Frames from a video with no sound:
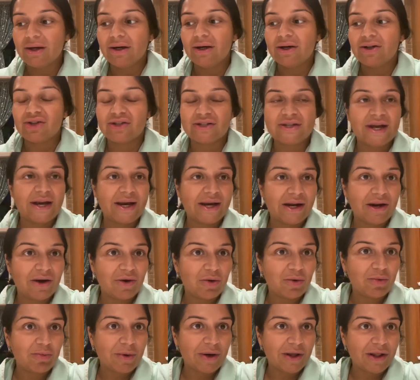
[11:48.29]
just hanging
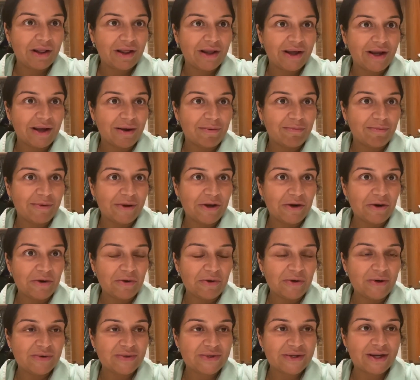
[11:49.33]
out by the lake, you know,
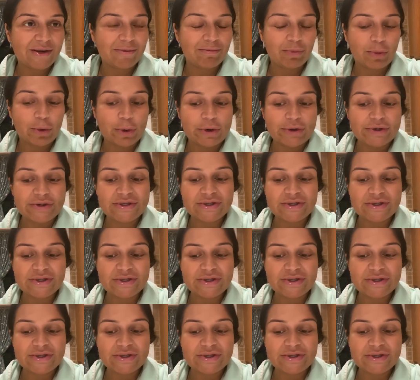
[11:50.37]
he was getting bored.